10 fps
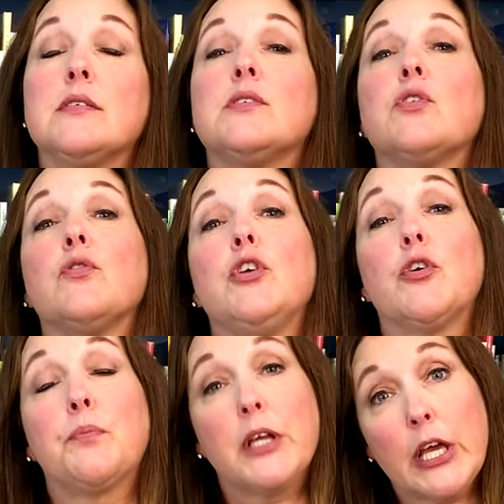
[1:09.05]
So
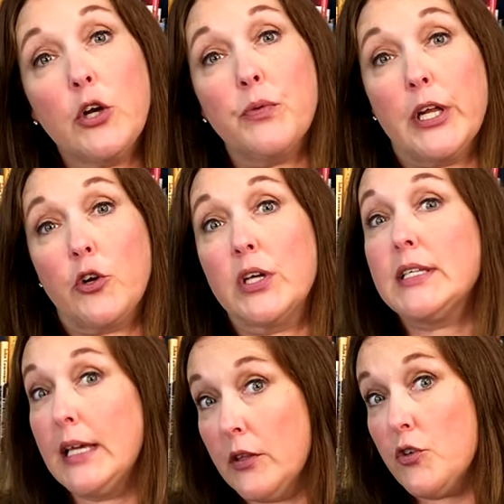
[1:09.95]
your beginner reader
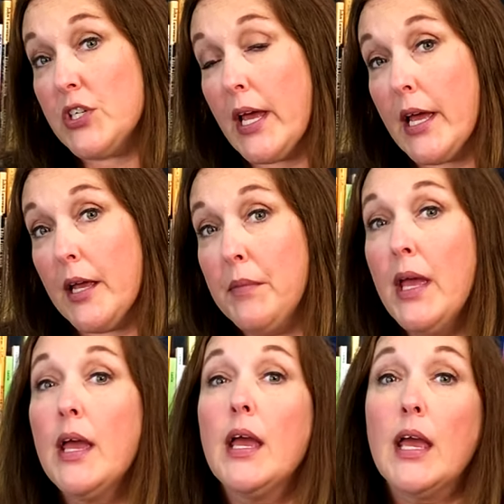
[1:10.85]
can take their
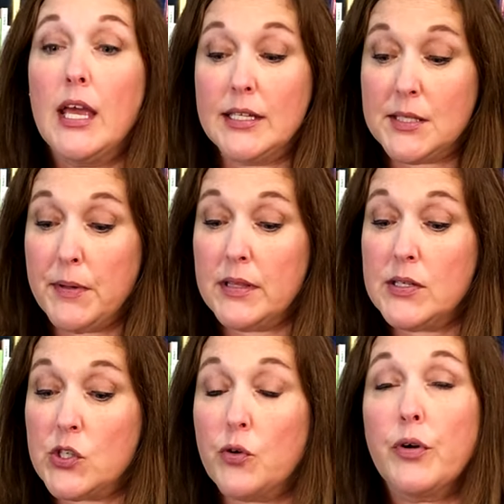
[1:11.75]
time and split
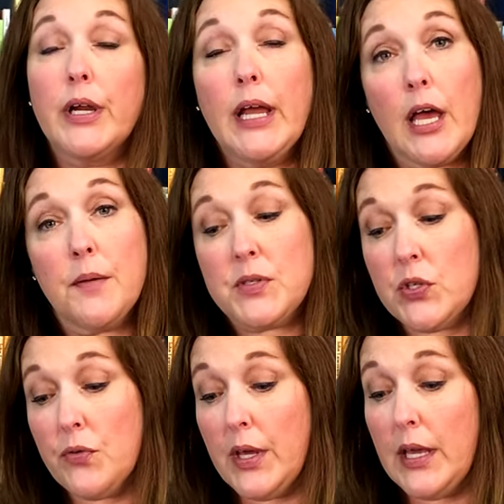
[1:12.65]
the story up
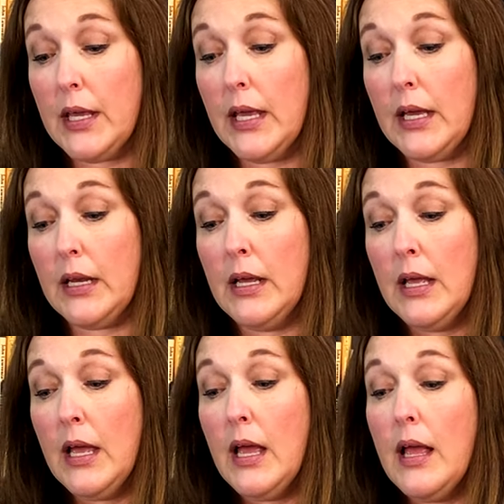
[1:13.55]
so they can